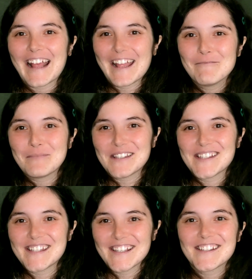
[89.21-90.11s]

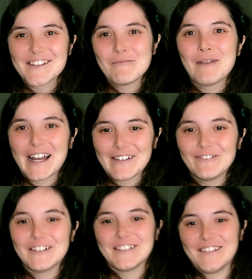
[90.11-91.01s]
NPCs in my
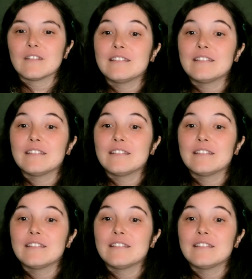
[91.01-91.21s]
world.